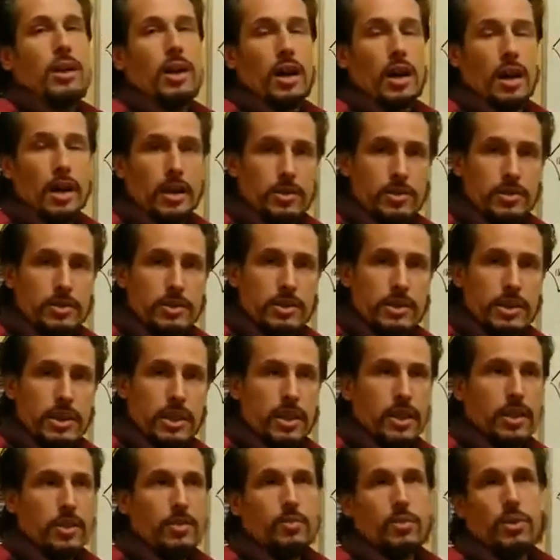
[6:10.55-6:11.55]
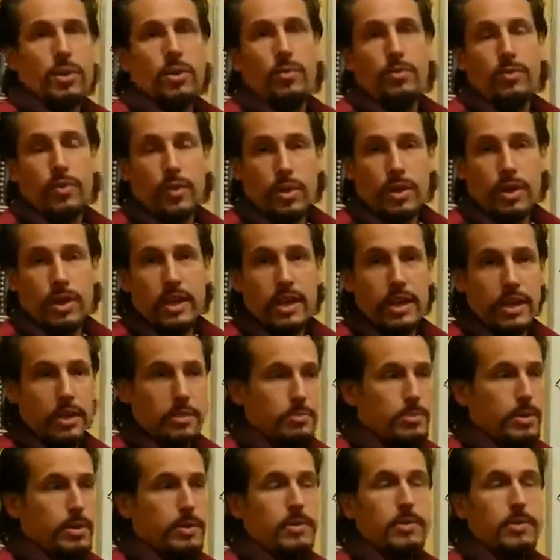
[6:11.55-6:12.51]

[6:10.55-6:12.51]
110 with a full amp.